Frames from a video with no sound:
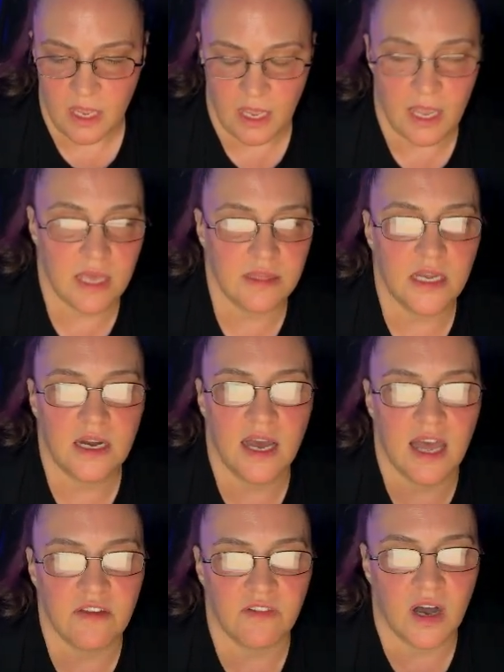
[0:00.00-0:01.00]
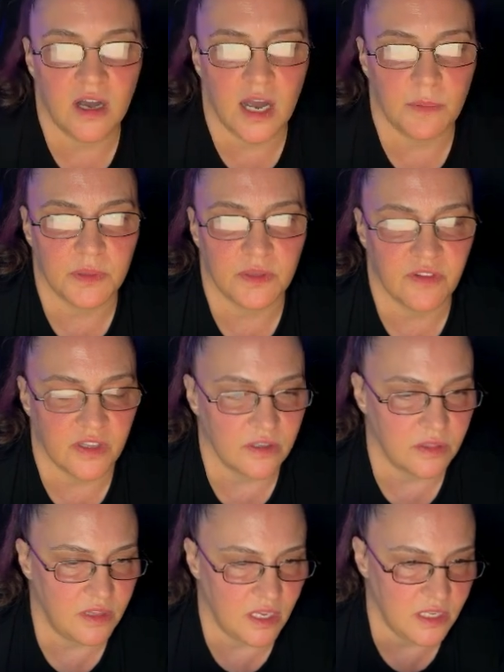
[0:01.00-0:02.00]
And then I have a couple of other
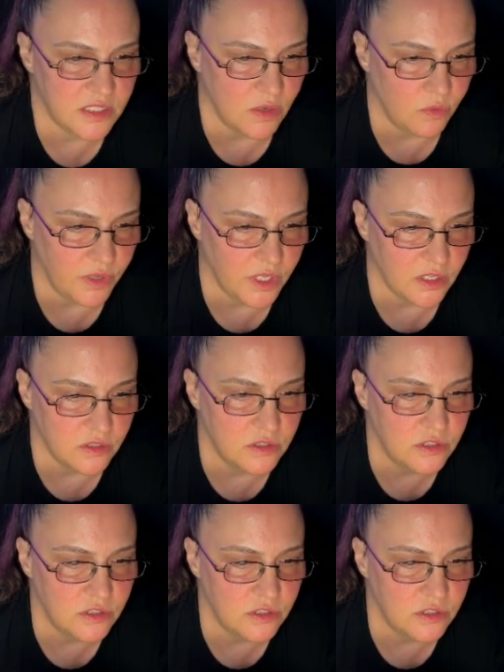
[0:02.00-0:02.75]
things that we can